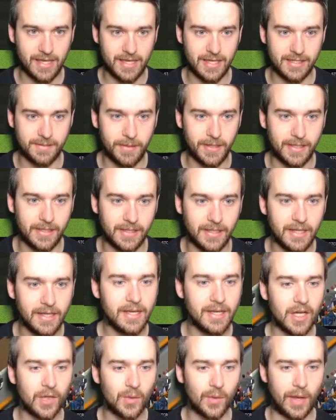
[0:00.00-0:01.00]
He's been
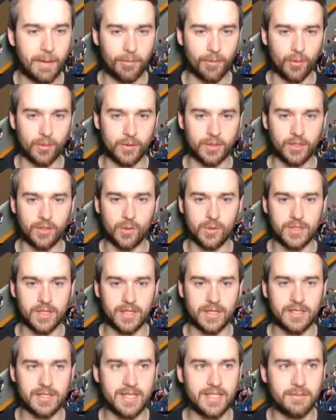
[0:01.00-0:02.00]
quite prone to those
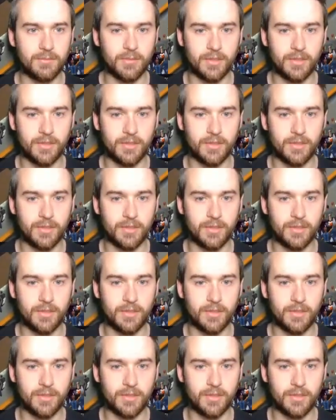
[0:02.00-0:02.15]
this season.